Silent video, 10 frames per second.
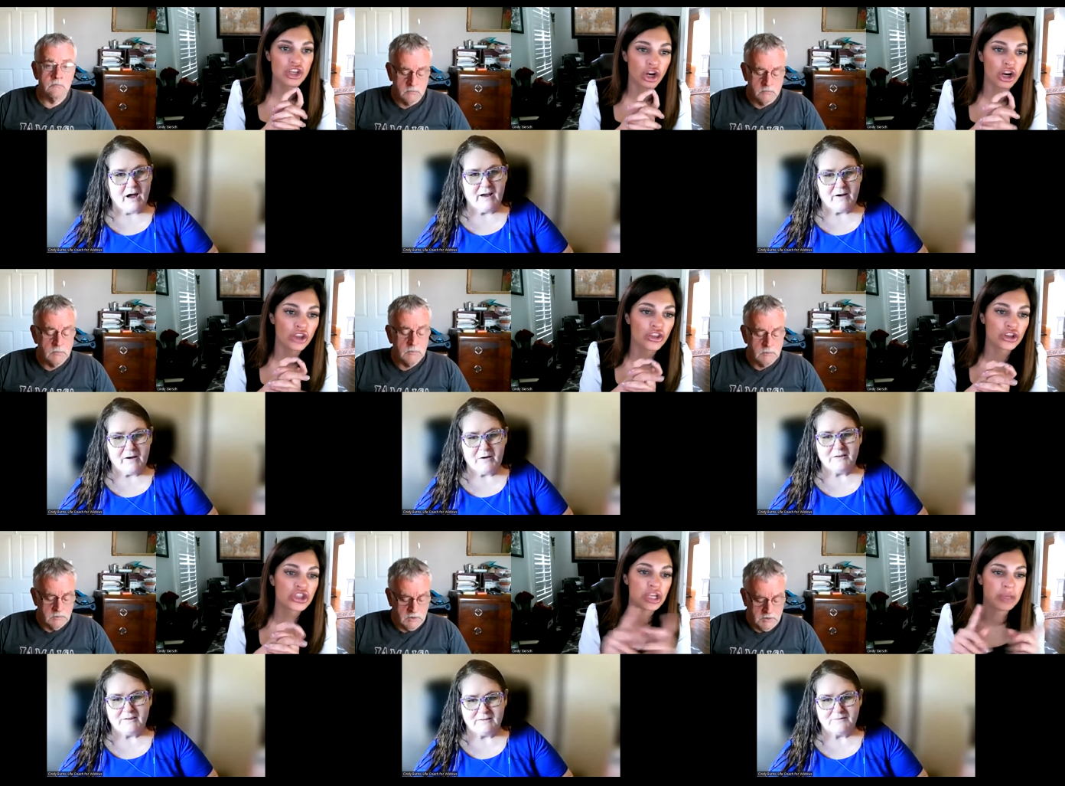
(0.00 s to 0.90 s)
Speaker 1: You're
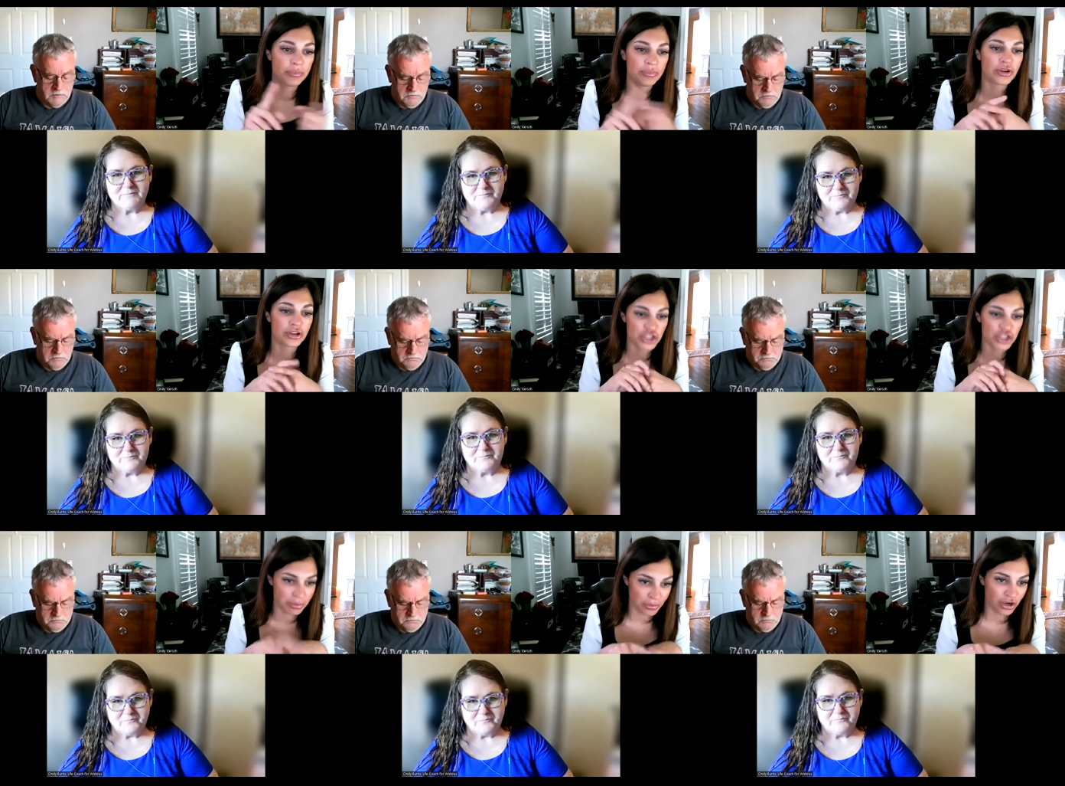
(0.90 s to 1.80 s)
they're cheap, they're
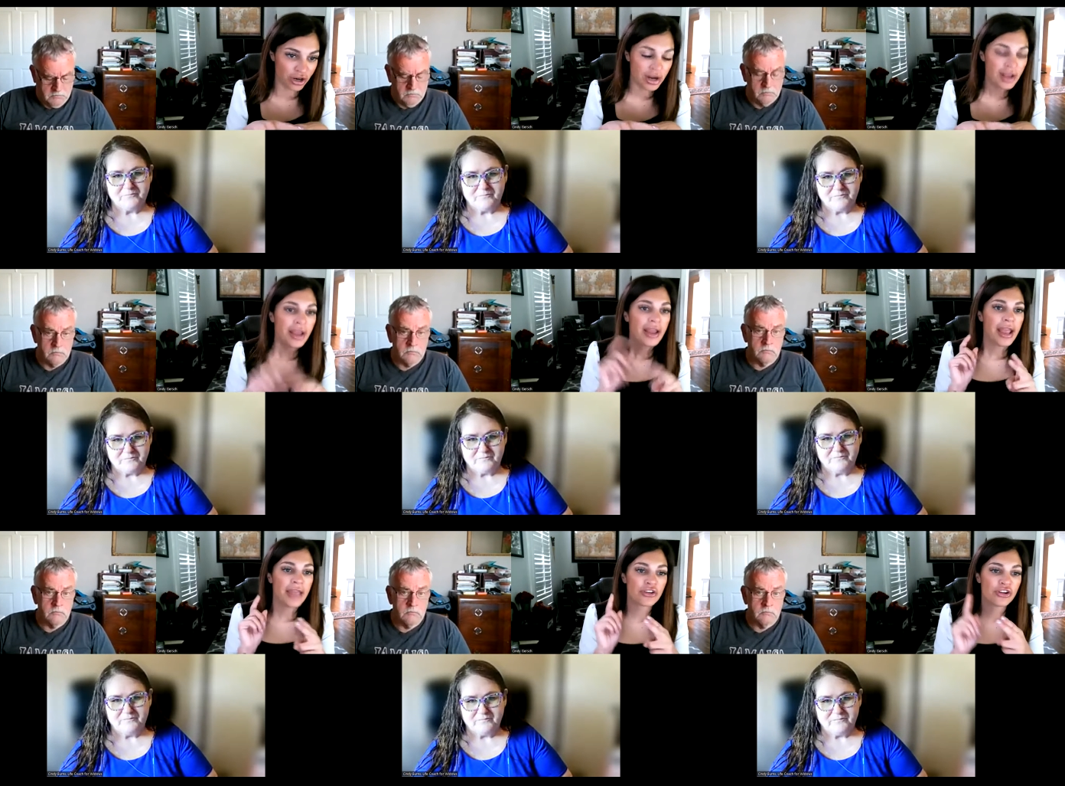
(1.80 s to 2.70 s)
cheaper
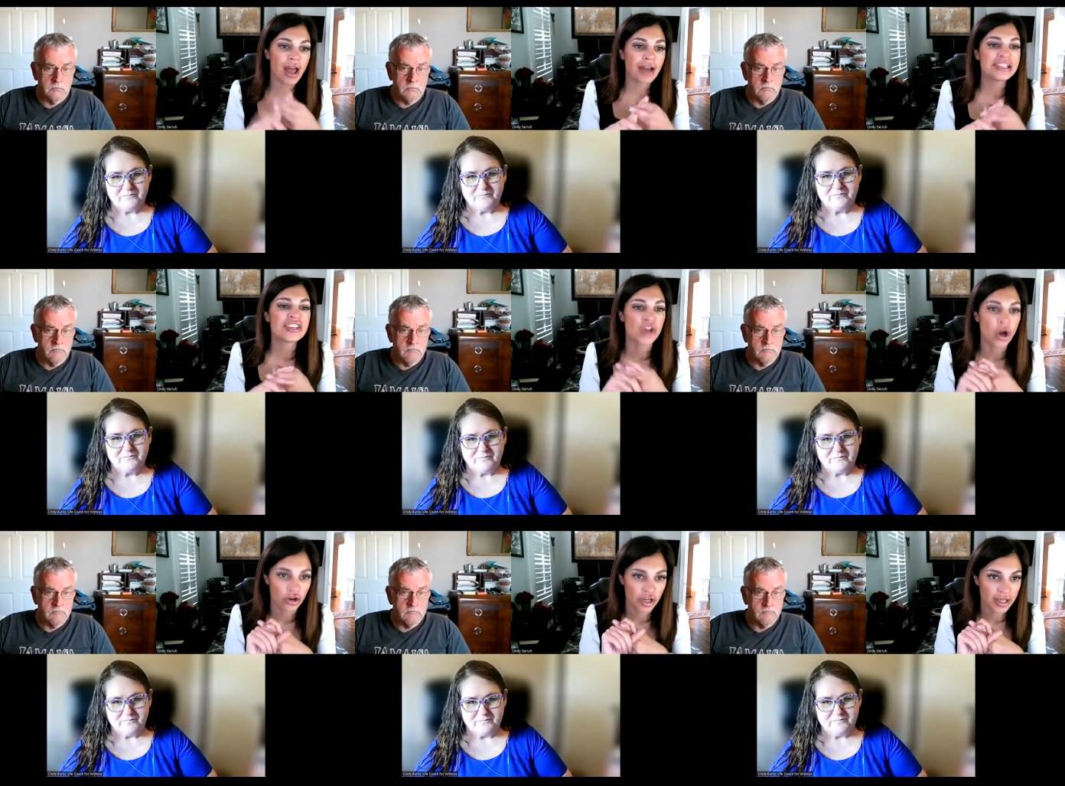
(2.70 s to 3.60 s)
and they're not as
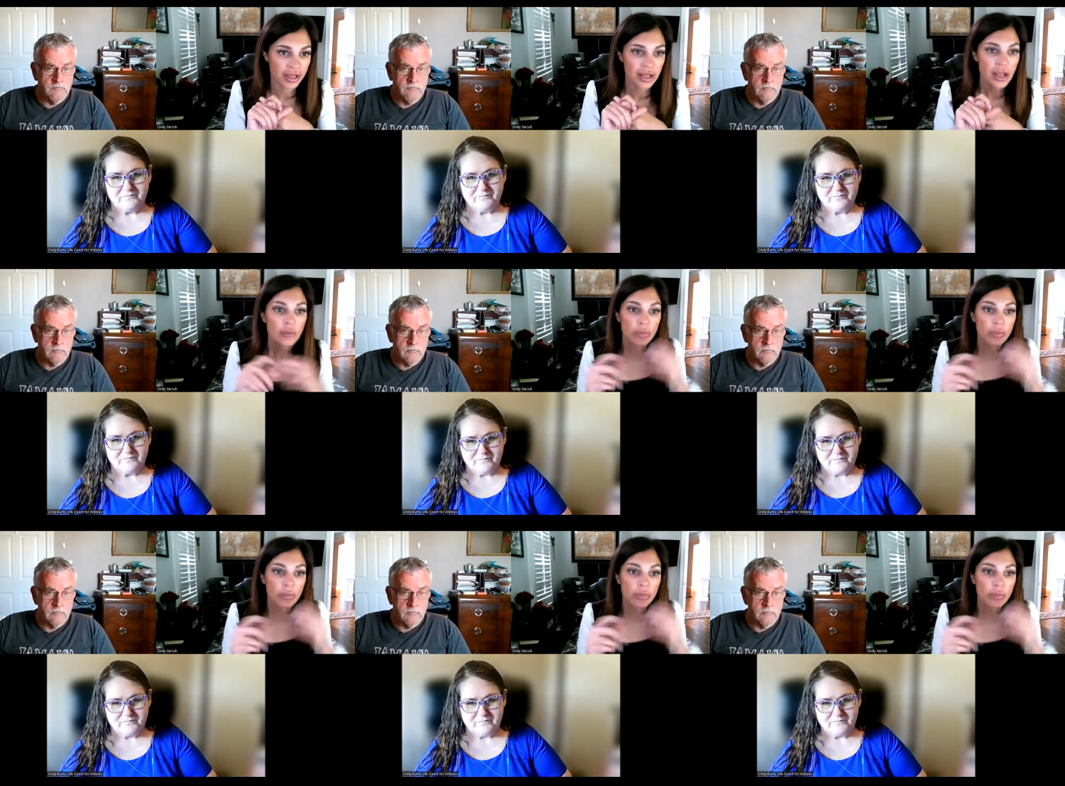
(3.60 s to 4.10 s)
targeted.